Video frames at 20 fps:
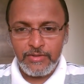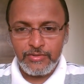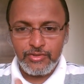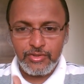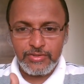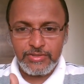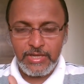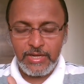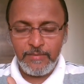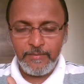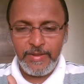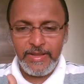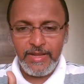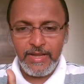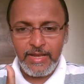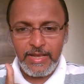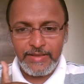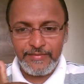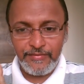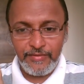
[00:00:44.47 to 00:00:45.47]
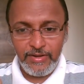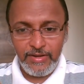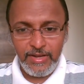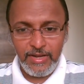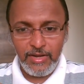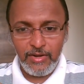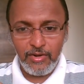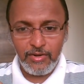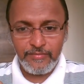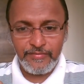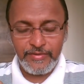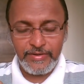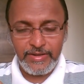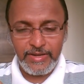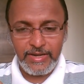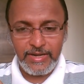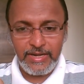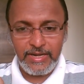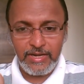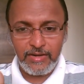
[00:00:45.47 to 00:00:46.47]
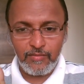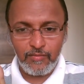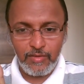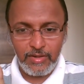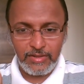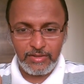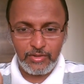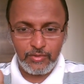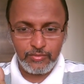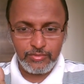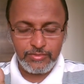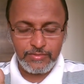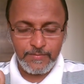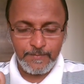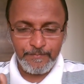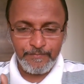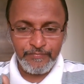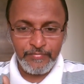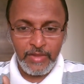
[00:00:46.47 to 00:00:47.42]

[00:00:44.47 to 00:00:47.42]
So Sun being an Ascendant Lord seated in the twelfth house.